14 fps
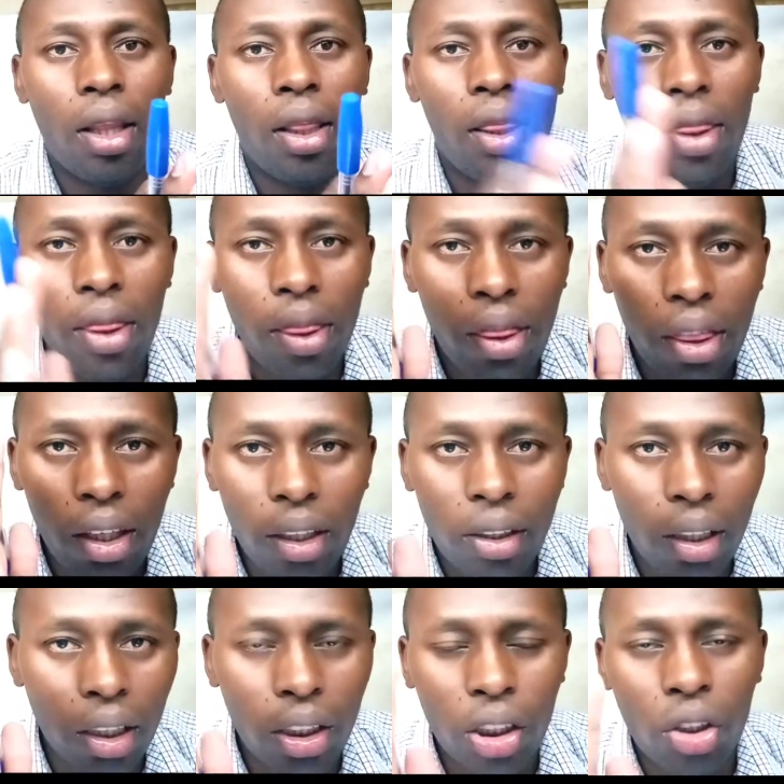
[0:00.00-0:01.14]
This
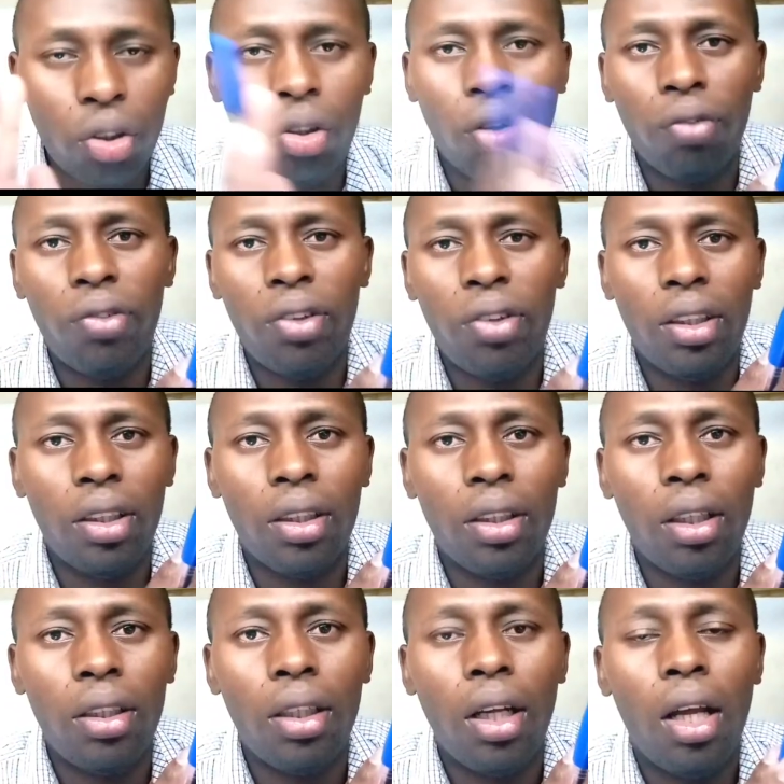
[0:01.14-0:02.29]
section of
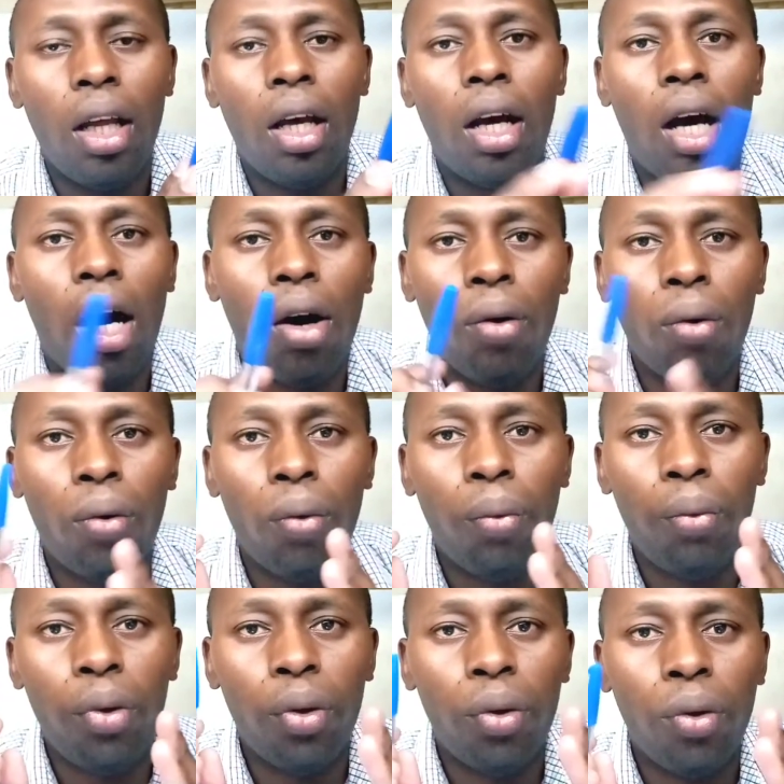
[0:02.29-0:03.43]
diseases, how
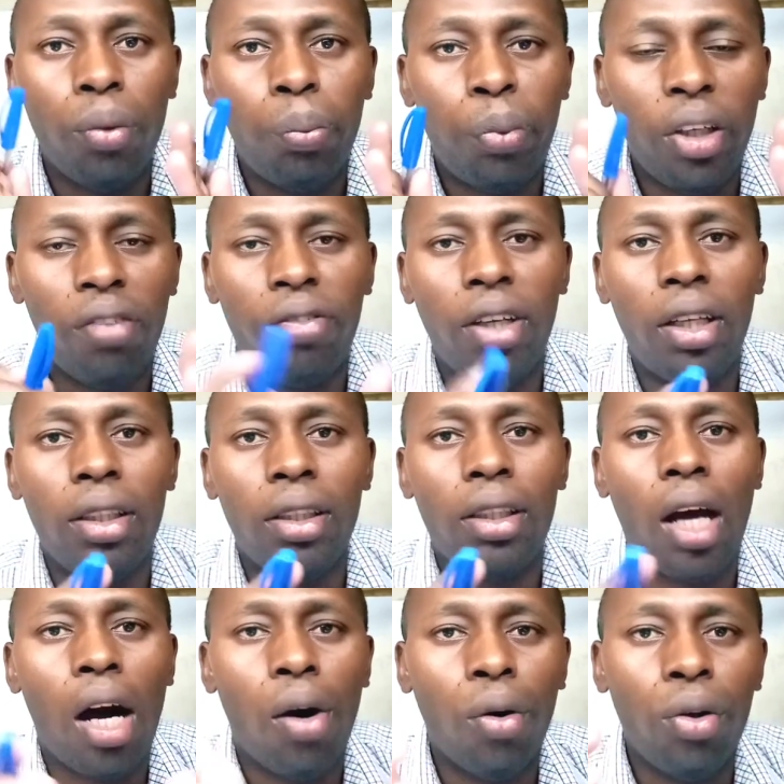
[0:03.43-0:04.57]
you prevent,
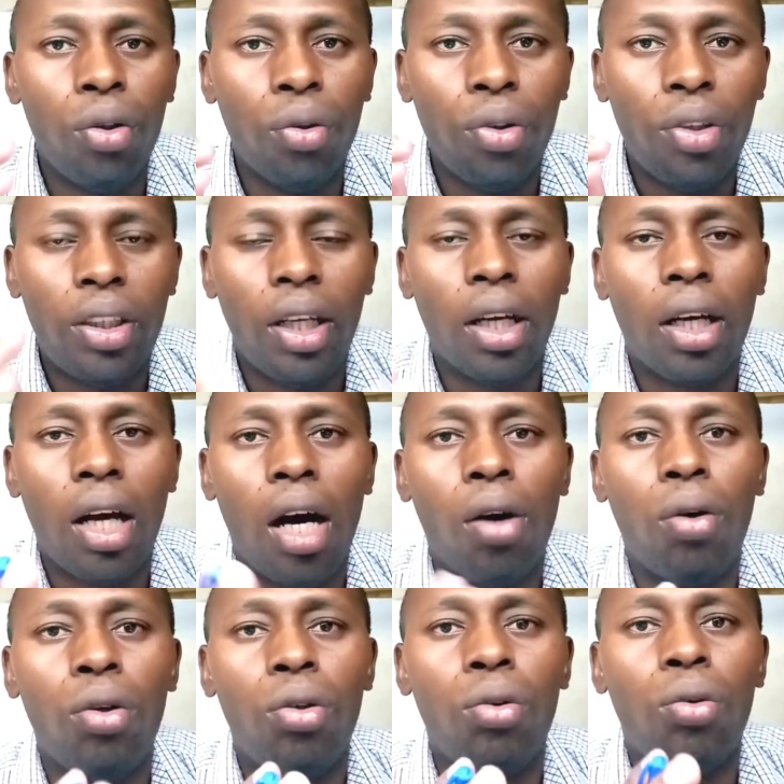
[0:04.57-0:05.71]
how you check,
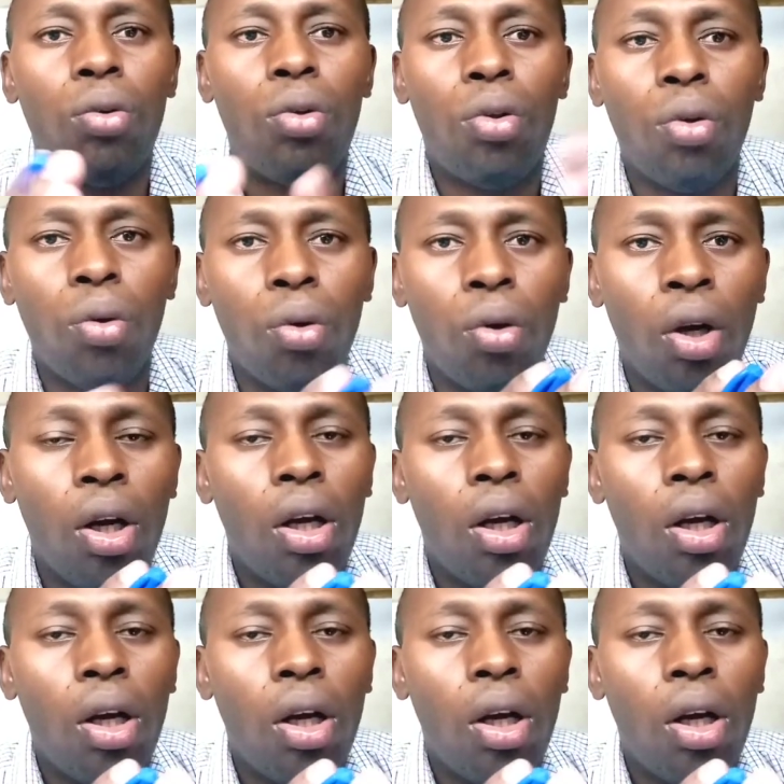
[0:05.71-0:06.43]
how you do,